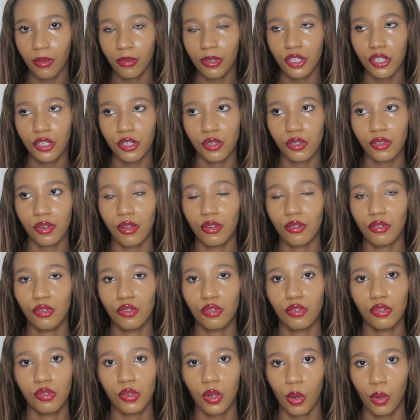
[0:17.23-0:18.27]
which is
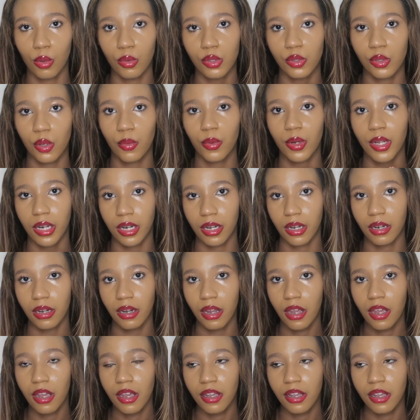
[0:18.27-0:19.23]
so needed.